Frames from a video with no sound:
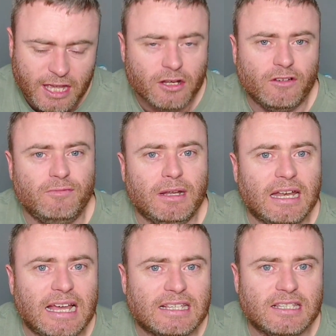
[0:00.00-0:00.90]
hint of
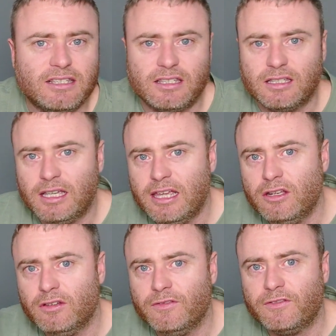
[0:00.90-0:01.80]
molasses,
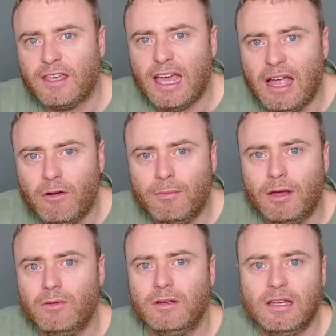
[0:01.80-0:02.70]
hint of
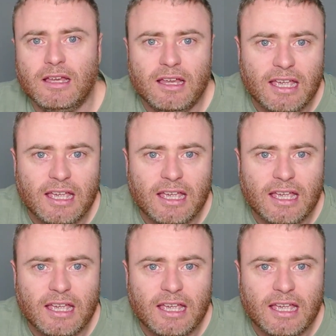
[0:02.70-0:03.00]
caramel,